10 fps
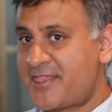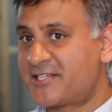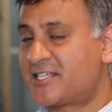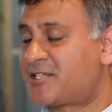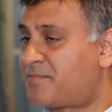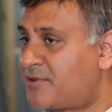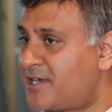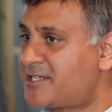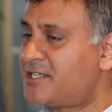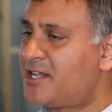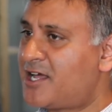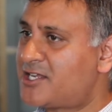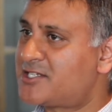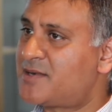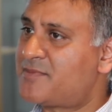There's a surprisingly
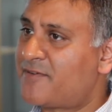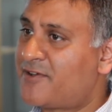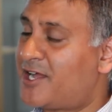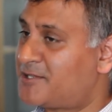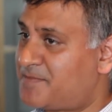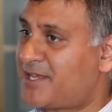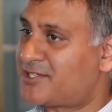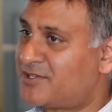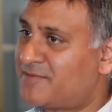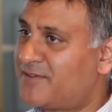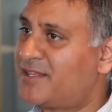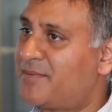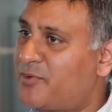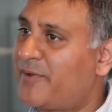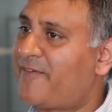large number of guys, based on the
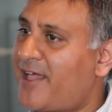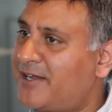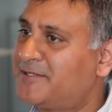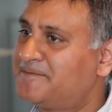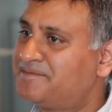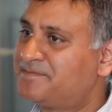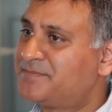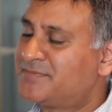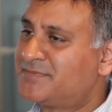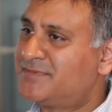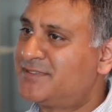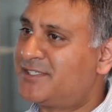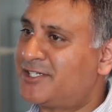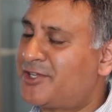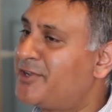feedback that we've had,
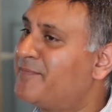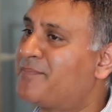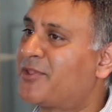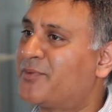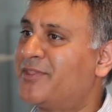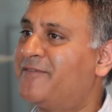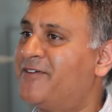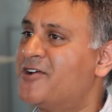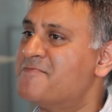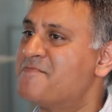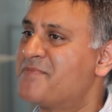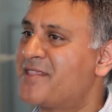that don't even bother with the foam.